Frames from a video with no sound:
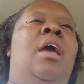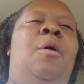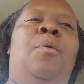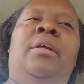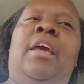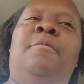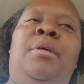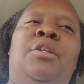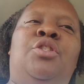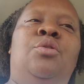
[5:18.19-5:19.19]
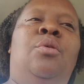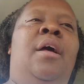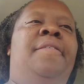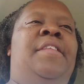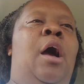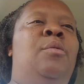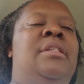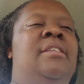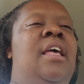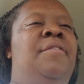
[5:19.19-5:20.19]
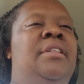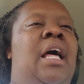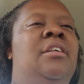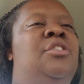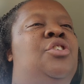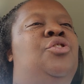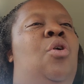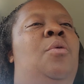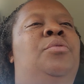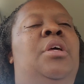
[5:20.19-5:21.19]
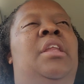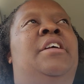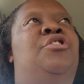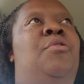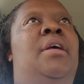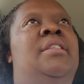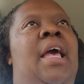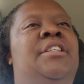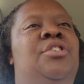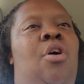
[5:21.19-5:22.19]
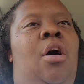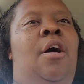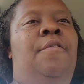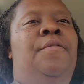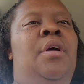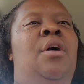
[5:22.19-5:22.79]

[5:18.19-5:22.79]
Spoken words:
And one gave me a $2. That was $7 to start with the next transaction off